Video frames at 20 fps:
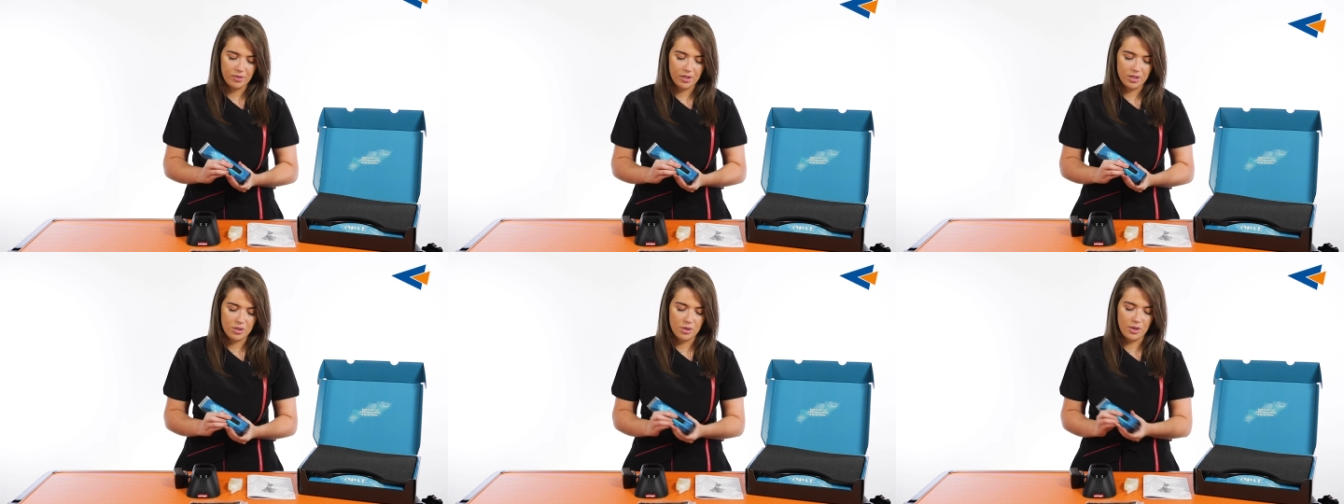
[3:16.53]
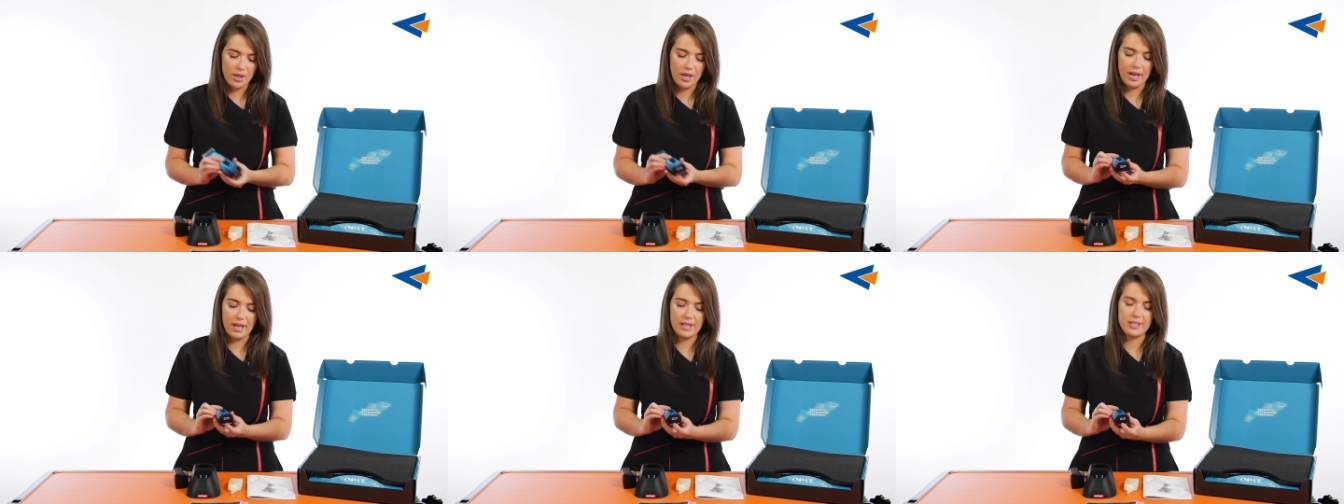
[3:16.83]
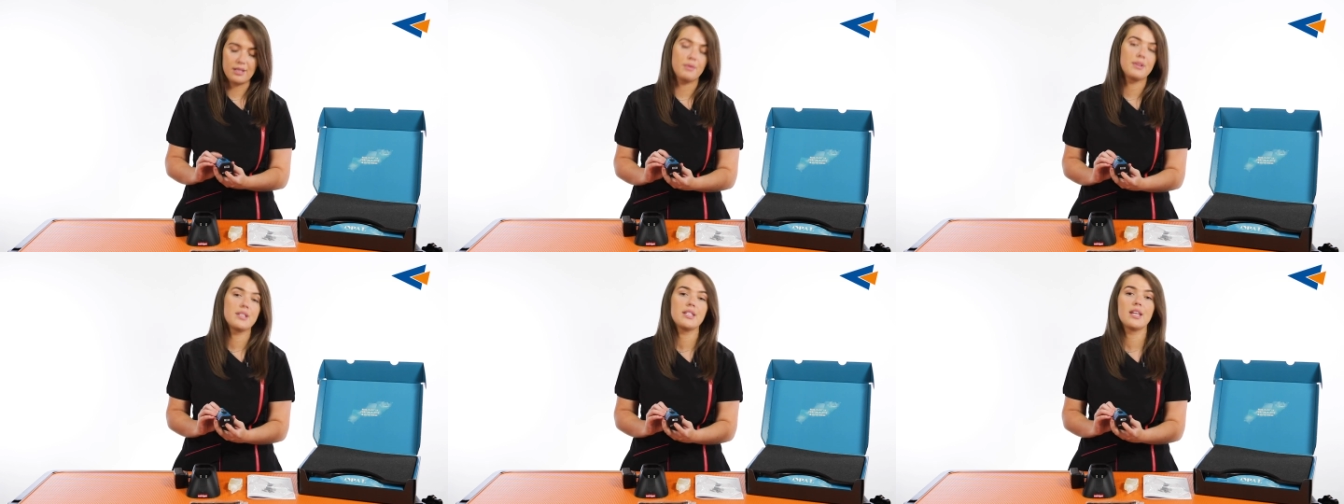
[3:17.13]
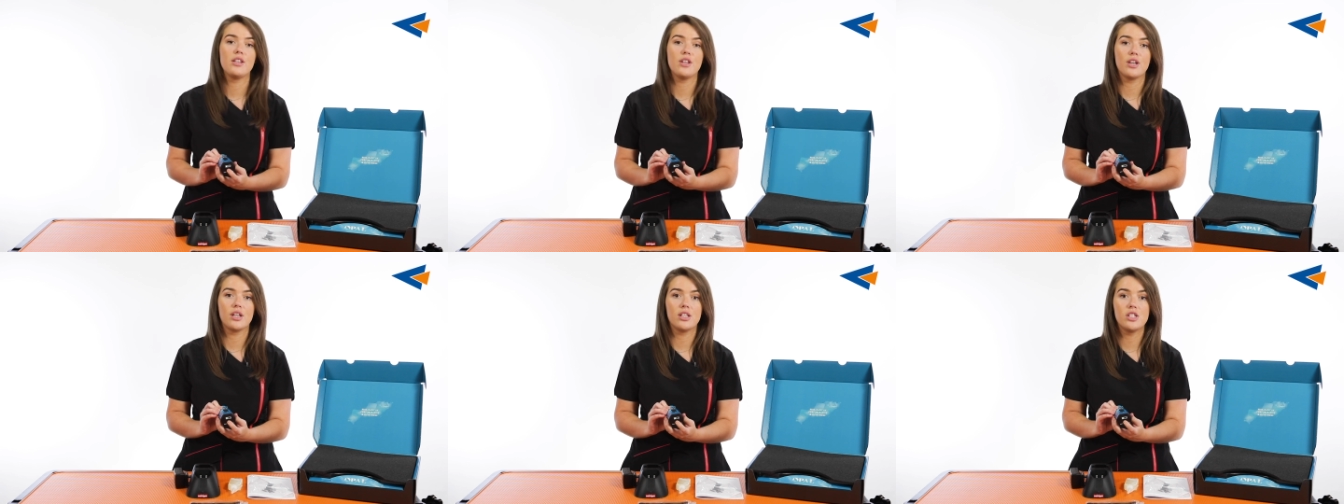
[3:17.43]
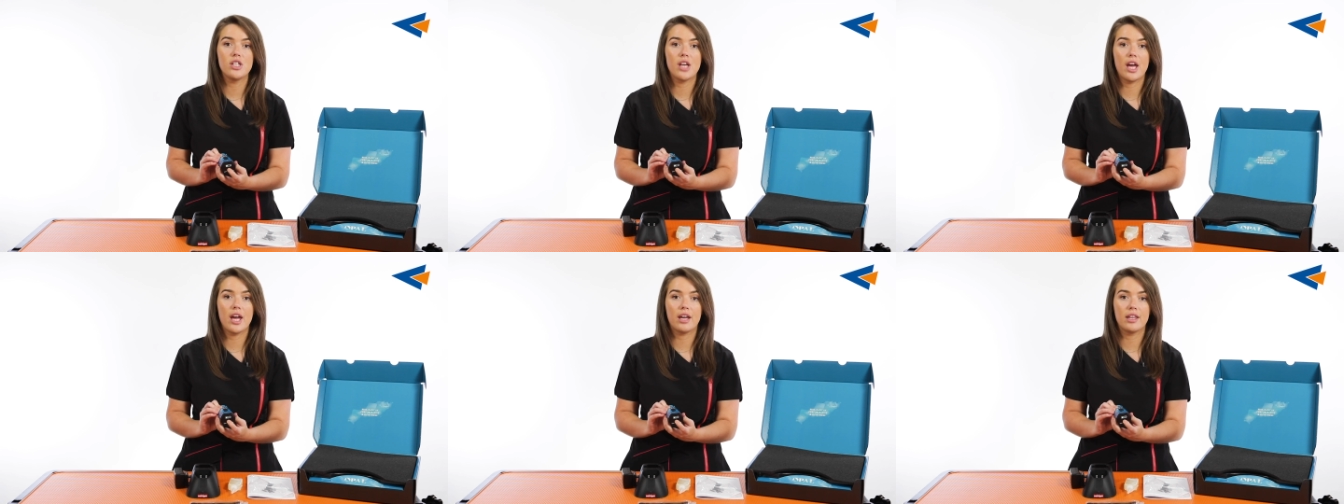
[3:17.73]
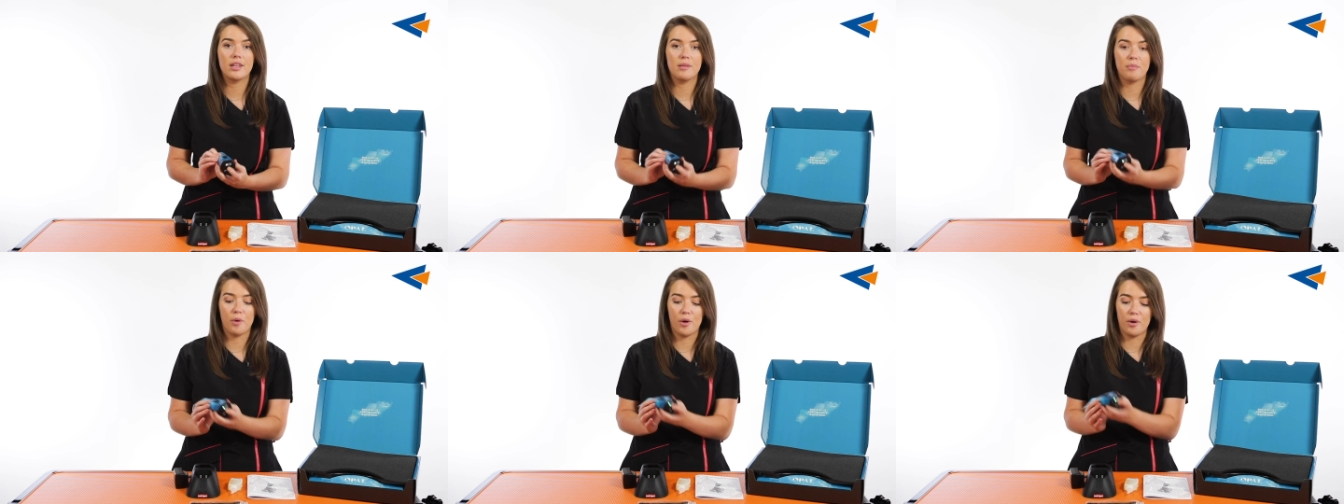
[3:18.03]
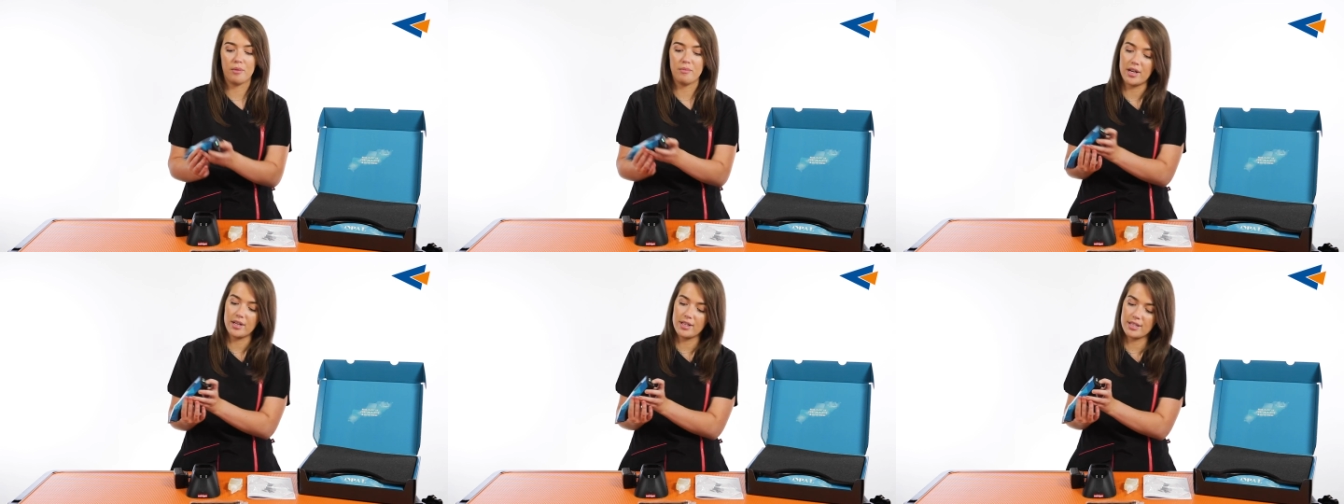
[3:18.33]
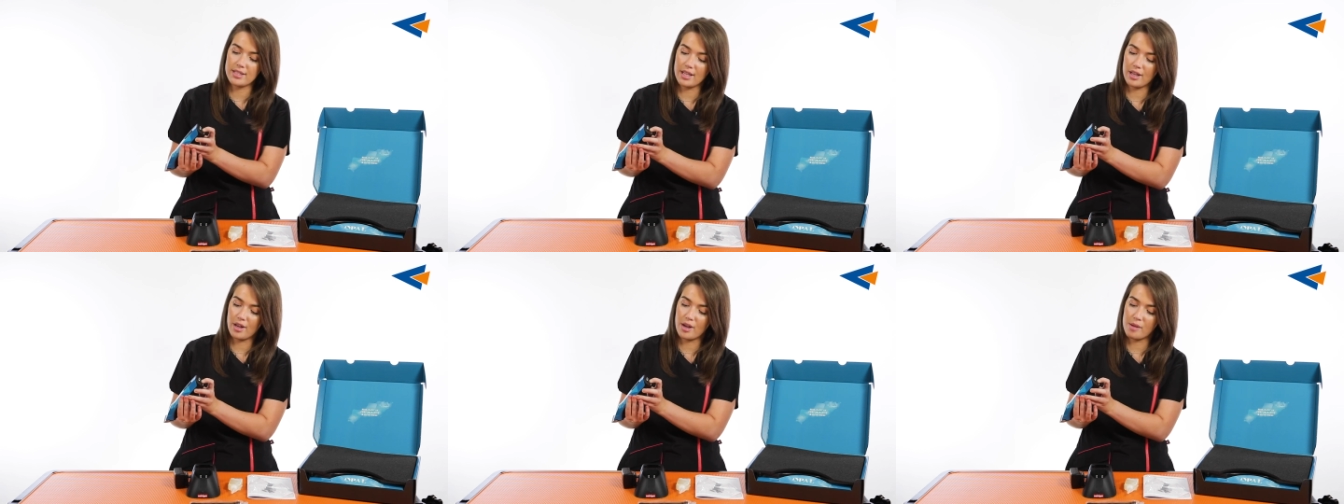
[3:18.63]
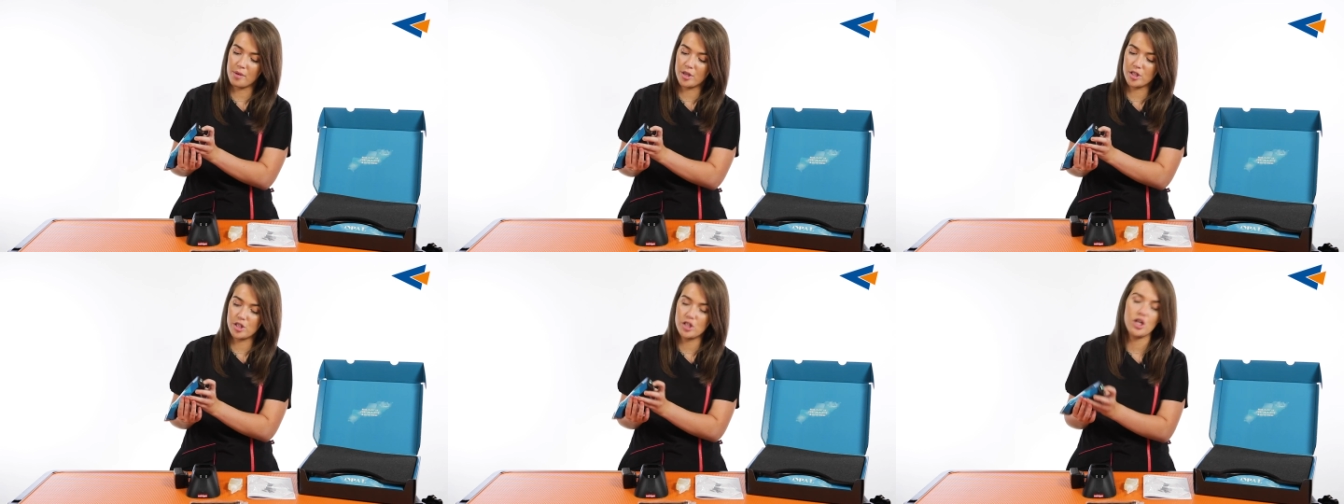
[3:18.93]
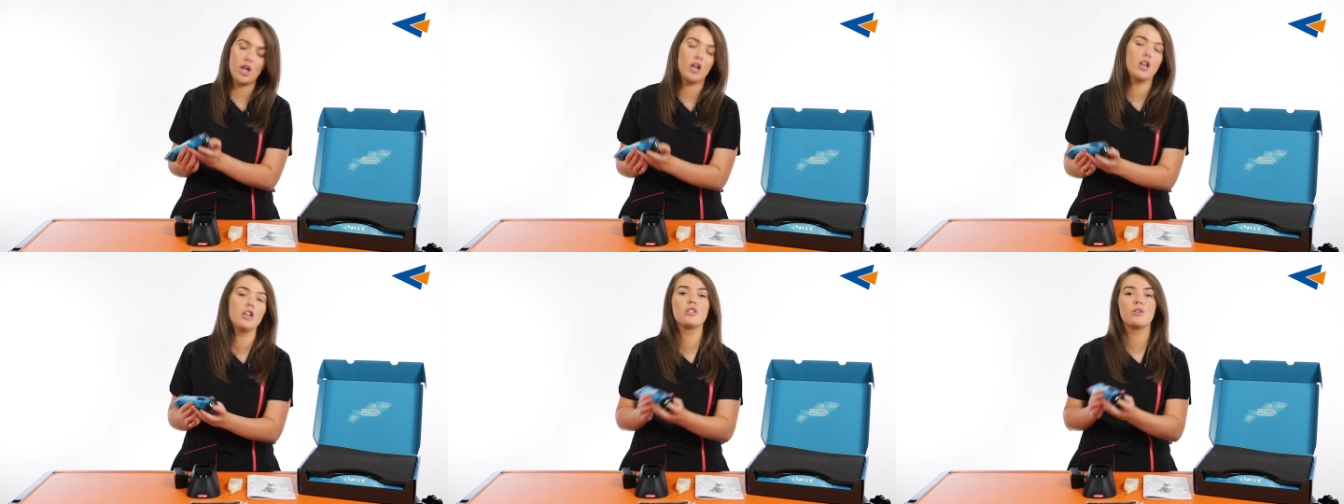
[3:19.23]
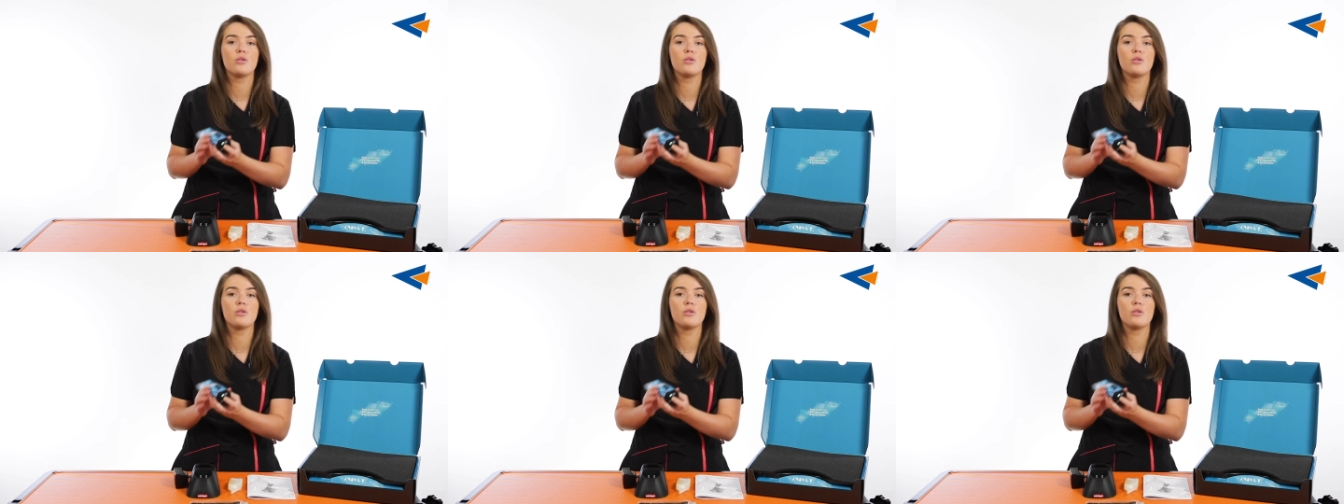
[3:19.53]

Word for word: So then as I was saying, you can check at the bottom there to see how much charge.